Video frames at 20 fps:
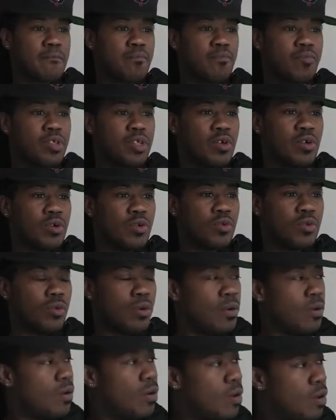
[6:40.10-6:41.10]
Is
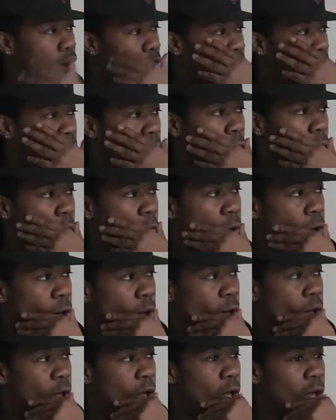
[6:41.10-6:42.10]
this filtering into
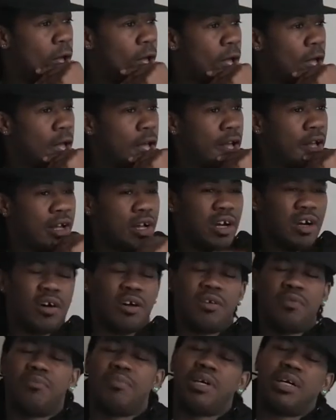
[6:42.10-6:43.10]
house music also? Or?
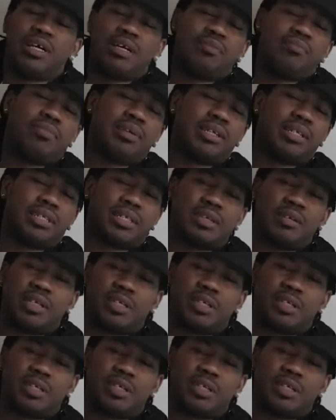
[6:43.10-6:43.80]
Oh man, big time.